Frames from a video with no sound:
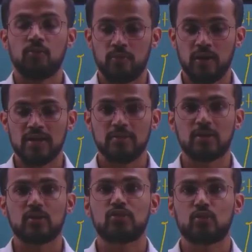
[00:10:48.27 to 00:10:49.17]
Why?
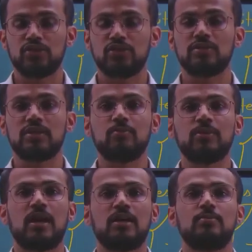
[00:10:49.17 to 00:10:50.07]
Because questions have been
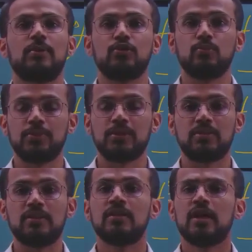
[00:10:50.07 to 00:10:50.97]
asked by
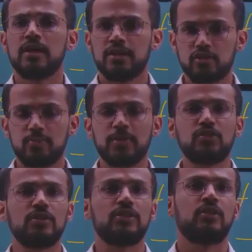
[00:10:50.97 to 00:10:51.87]
UPSC,
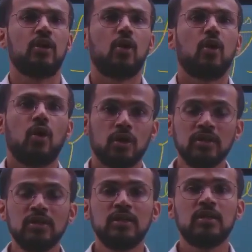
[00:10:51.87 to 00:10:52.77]
especially on